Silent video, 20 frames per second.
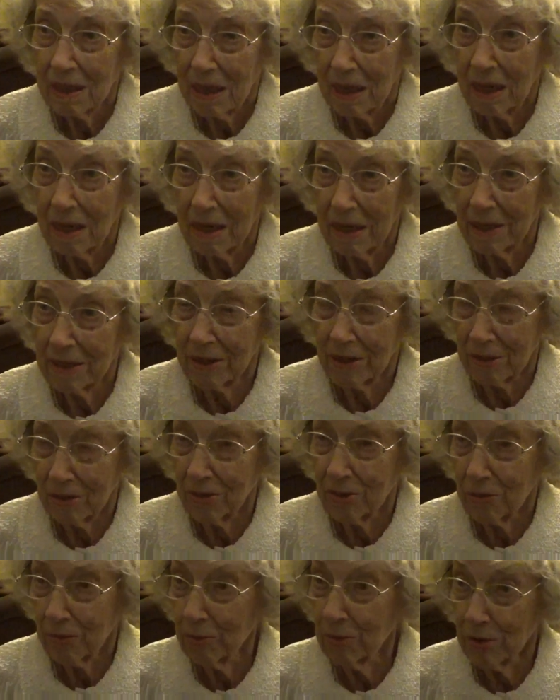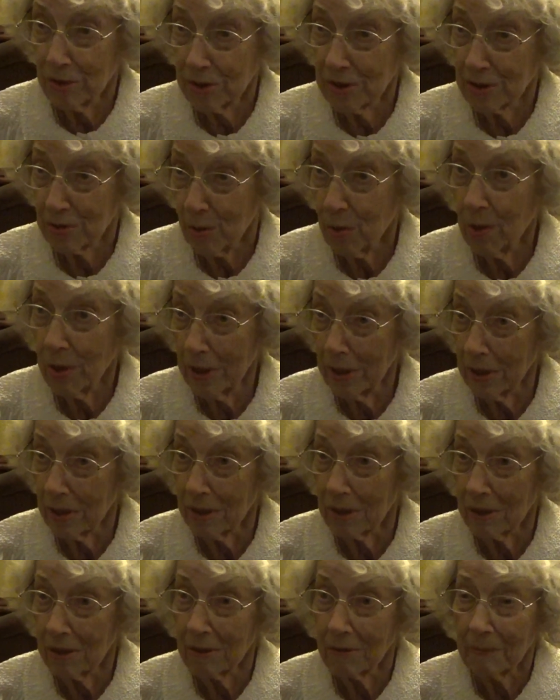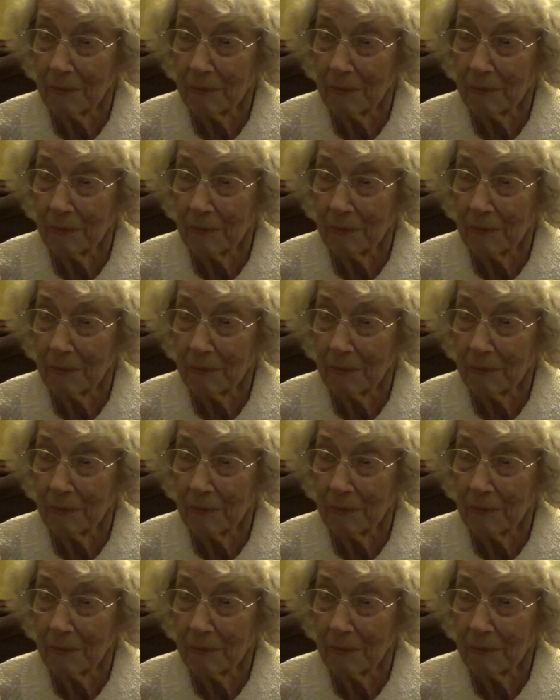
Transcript: I had to go through the square,